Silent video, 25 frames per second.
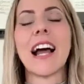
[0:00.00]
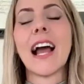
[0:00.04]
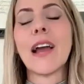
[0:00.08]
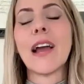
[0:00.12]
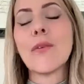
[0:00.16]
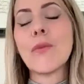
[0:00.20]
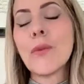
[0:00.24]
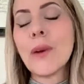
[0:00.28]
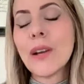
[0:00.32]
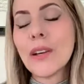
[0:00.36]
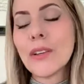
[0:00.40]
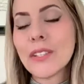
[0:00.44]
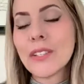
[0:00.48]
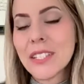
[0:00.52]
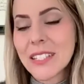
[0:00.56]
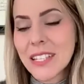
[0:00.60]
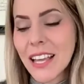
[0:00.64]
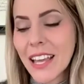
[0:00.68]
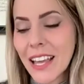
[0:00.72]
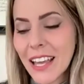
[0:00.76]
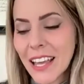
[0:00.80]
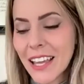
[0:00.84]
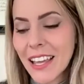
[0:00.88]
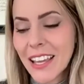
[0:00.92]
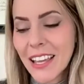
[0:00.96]
I will
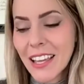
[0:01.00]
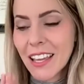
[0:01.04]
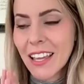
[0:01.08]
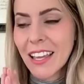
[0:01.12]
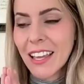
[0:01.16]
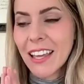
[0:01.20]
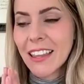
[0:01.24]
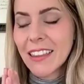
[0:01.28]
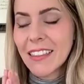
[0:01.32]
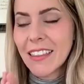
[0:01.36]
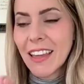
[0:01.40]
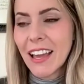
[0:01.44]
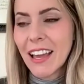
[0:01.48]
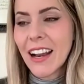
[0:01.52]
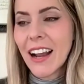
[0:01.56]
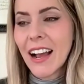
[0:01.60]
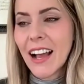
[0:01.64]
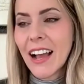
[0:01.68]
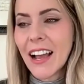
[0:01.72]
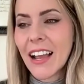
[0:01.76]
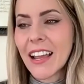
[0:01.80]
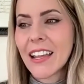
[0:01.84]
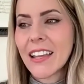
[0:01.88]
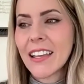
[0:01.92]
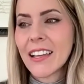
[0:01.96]
say that
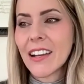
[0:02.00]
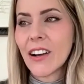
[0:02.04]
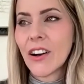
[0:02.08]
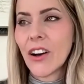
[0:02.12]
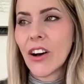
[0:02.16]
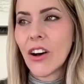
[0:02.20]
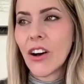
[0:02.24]
I